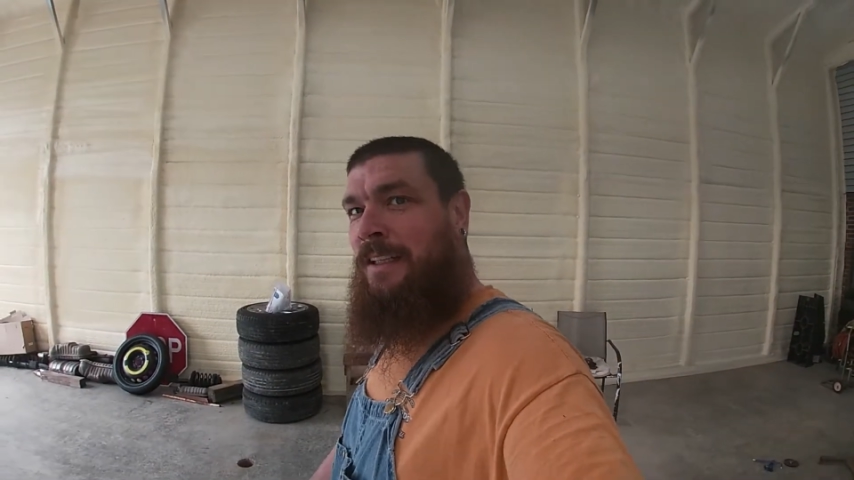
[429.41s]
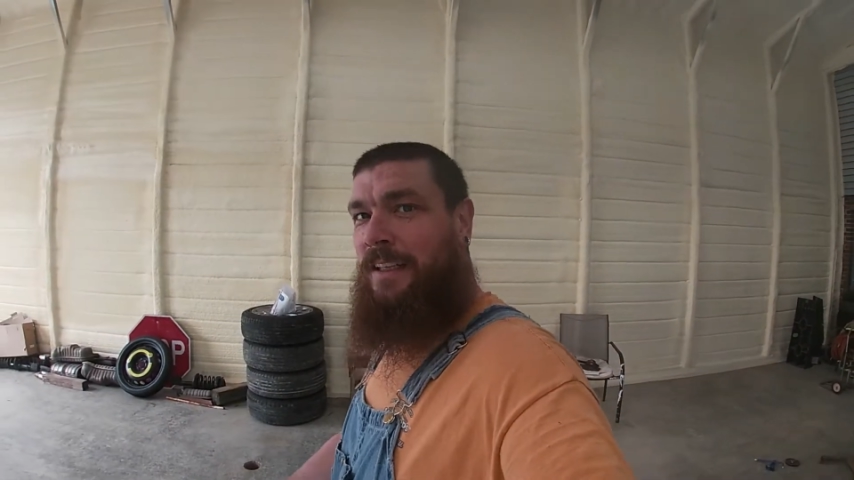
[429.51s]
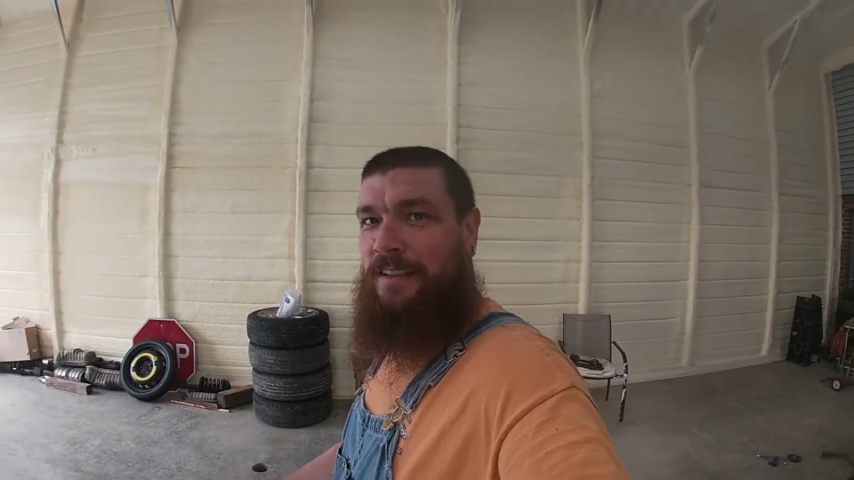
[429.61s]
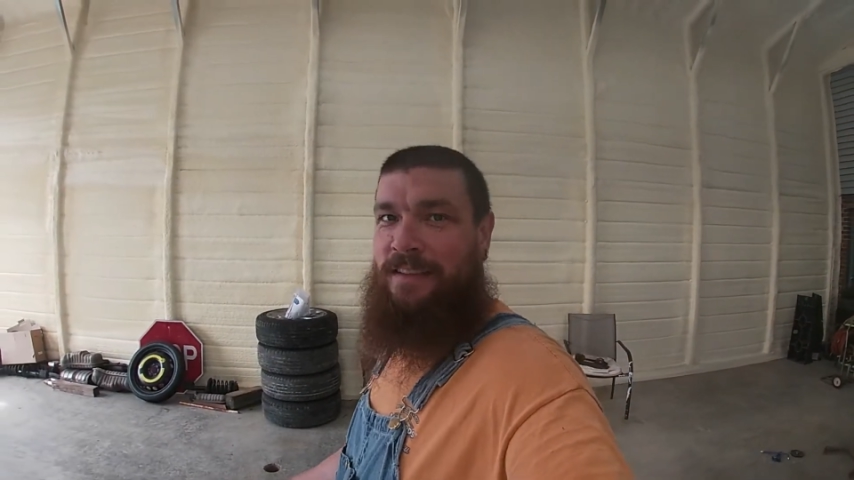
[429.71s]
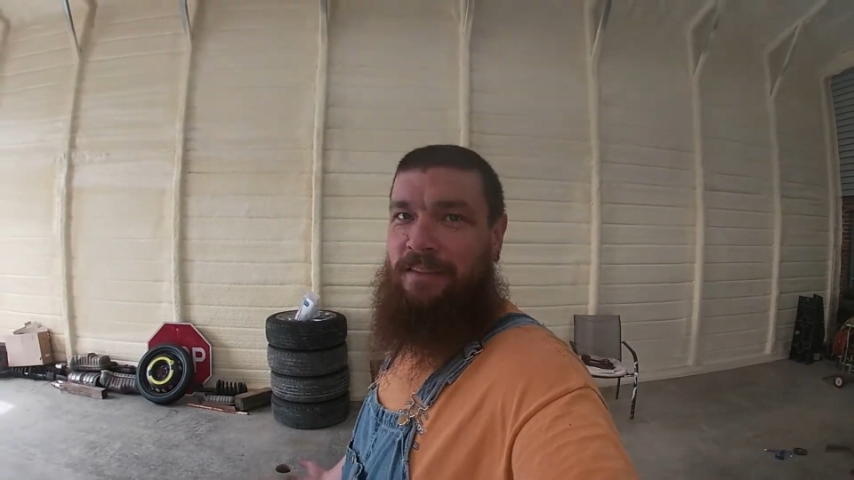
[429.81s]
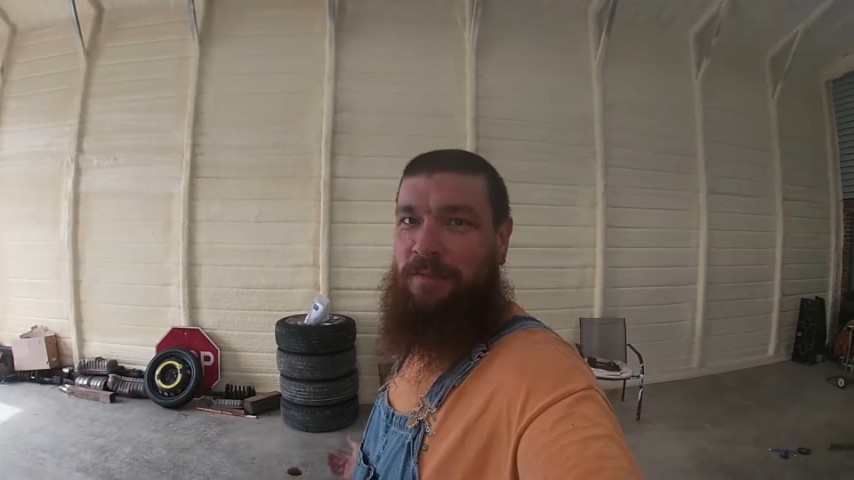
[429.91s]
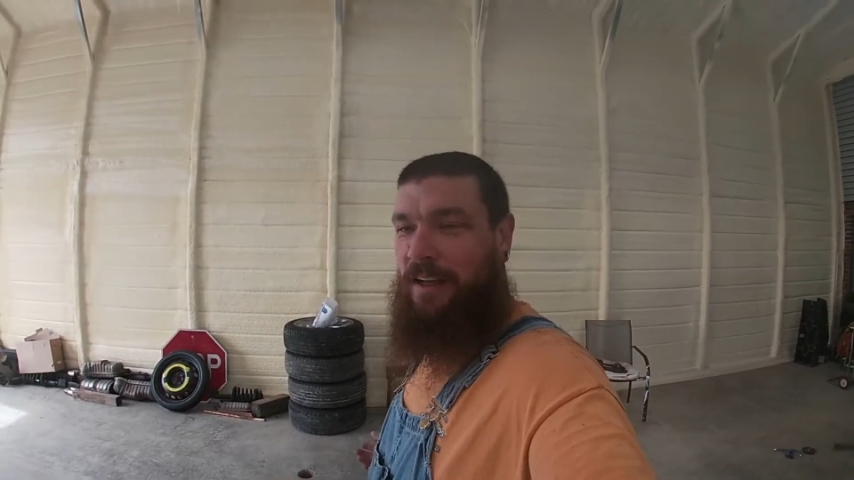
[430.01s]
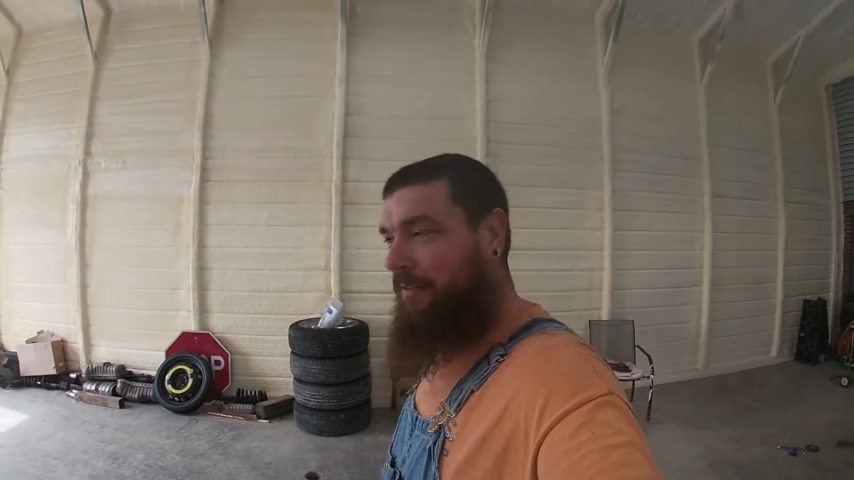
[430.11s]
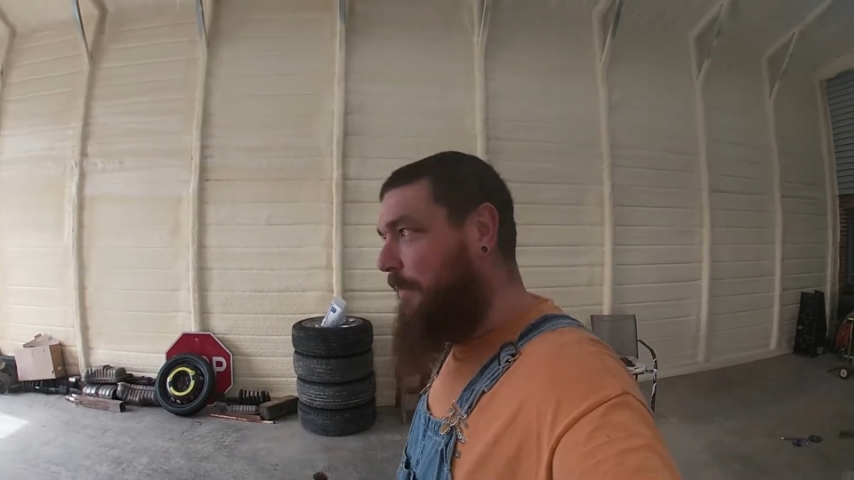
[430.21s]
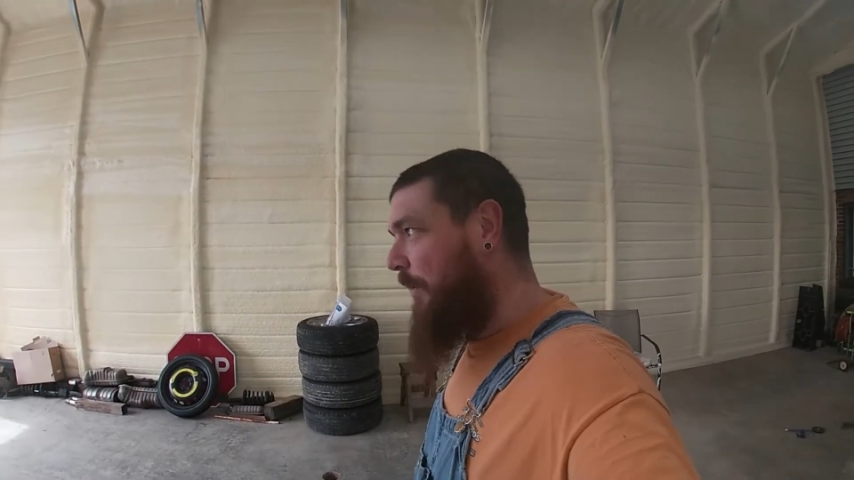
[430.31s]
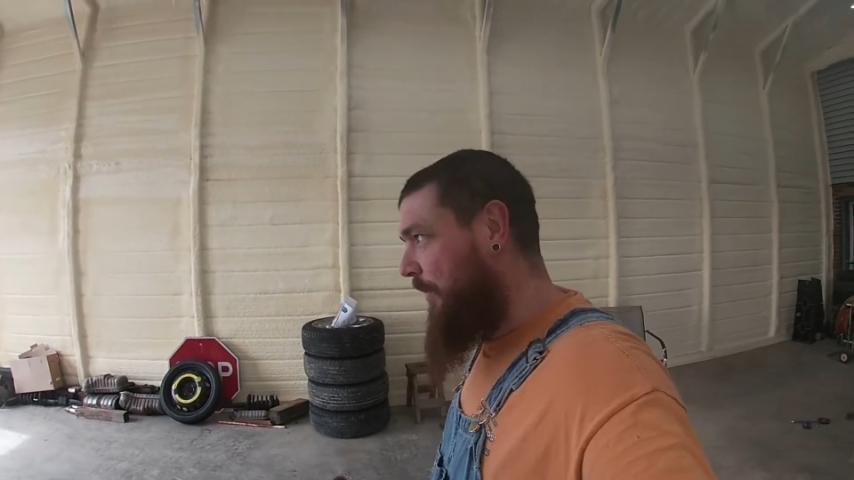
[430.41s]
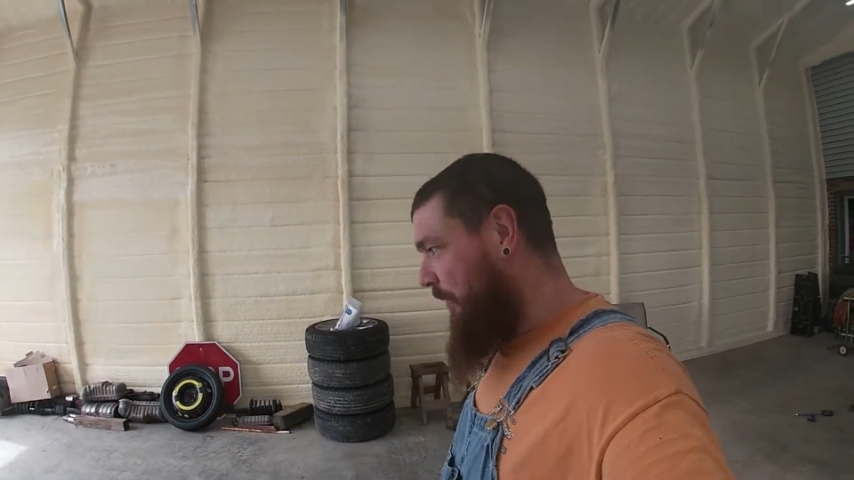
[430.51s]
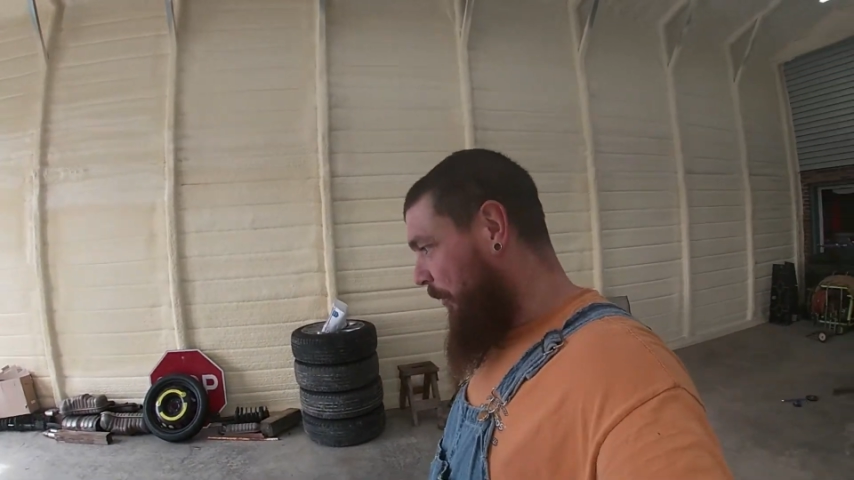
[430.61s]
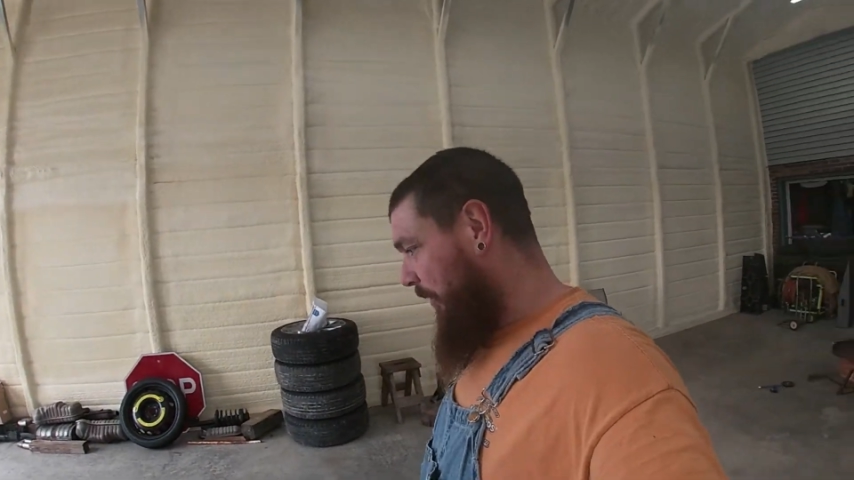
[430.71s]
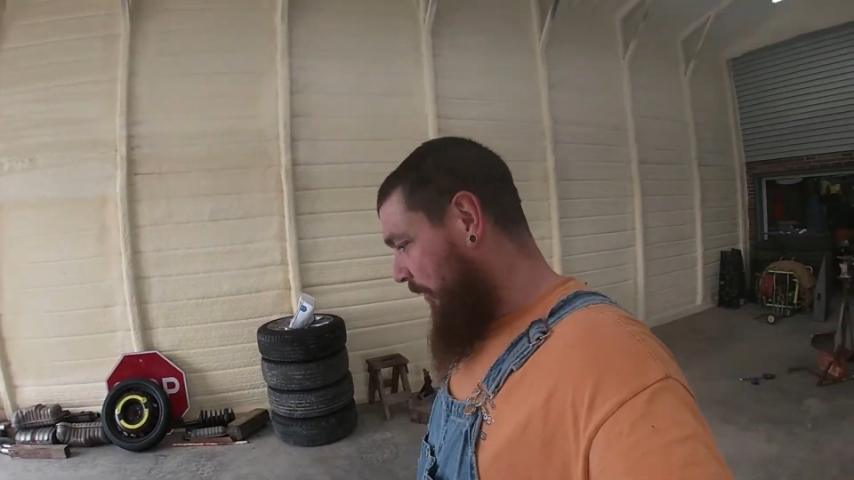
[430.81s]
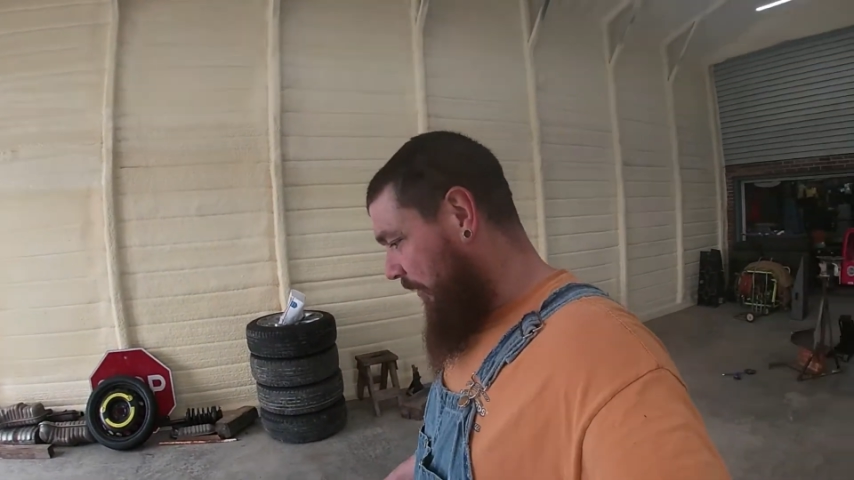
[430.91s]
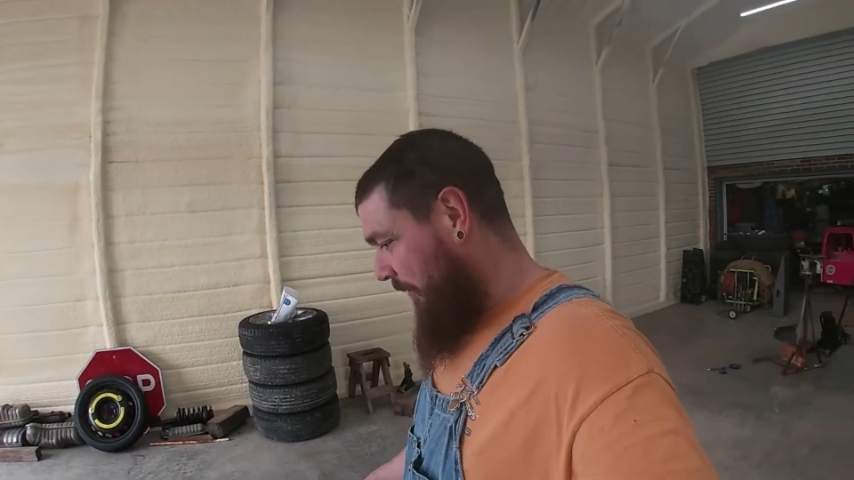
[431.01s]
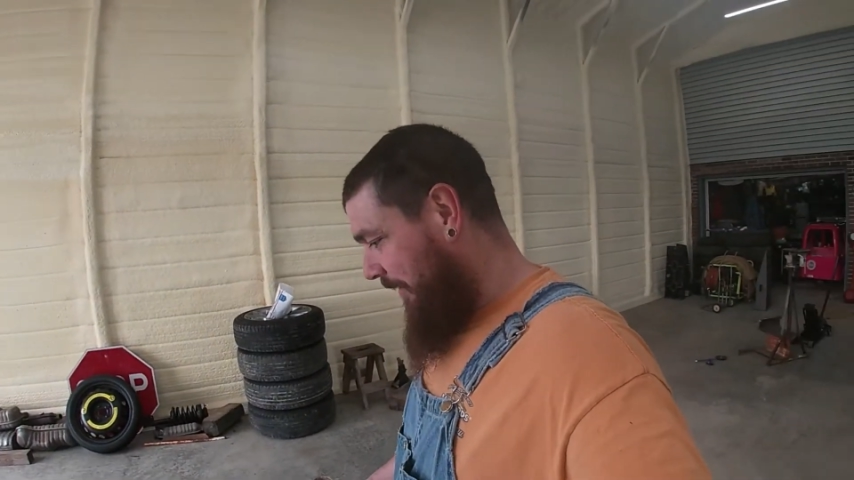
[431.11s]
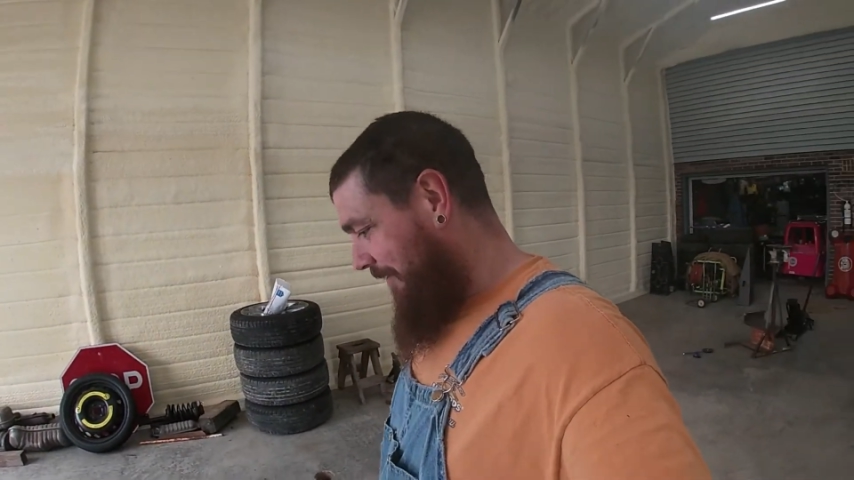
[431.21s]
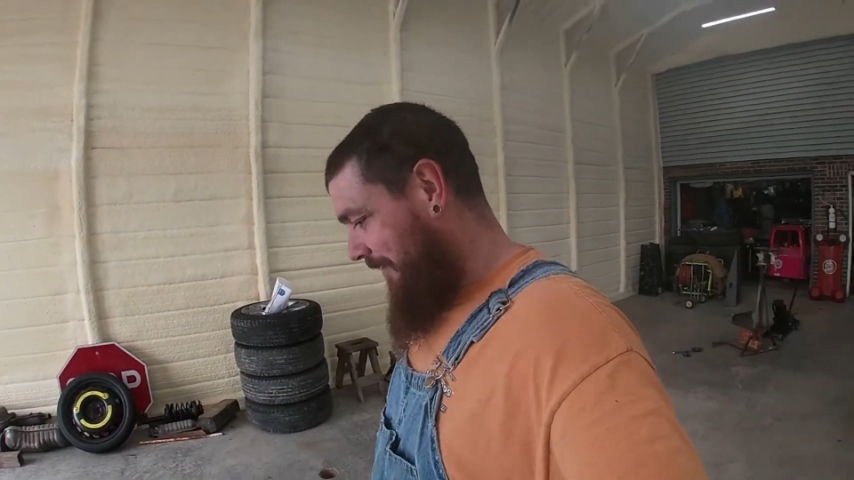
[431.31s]
And it's even having to pull the torque
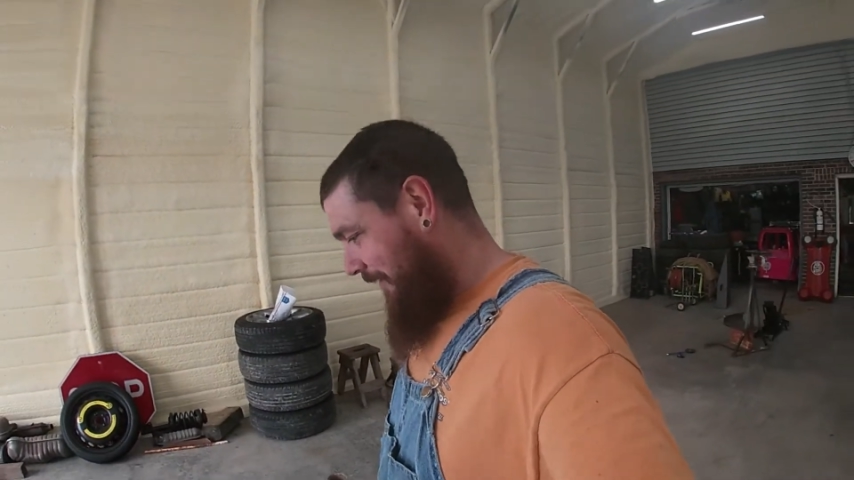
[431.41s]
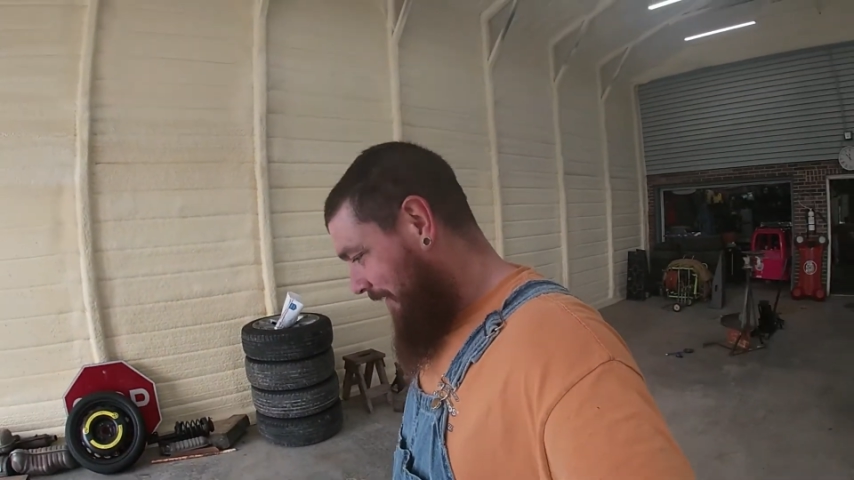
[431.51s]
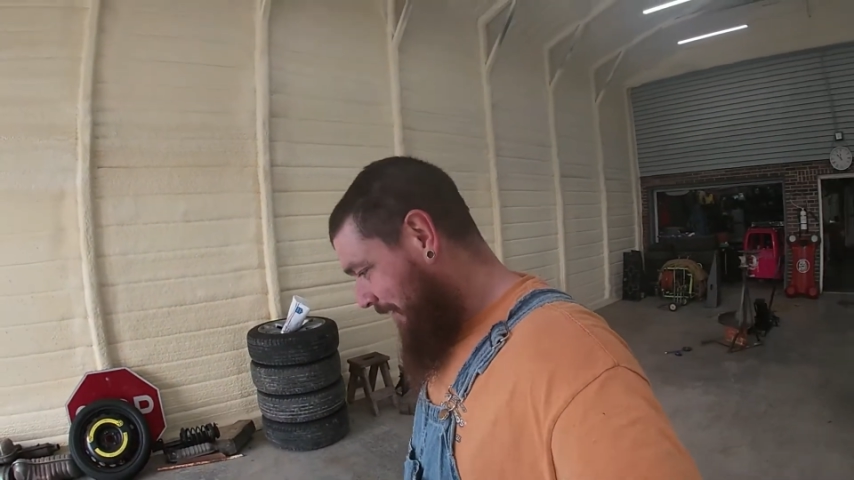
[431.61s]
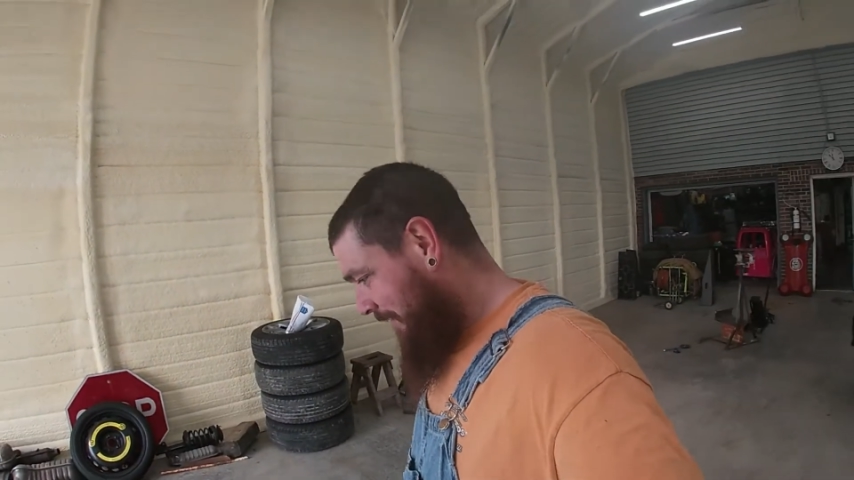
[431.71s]
arm and everything.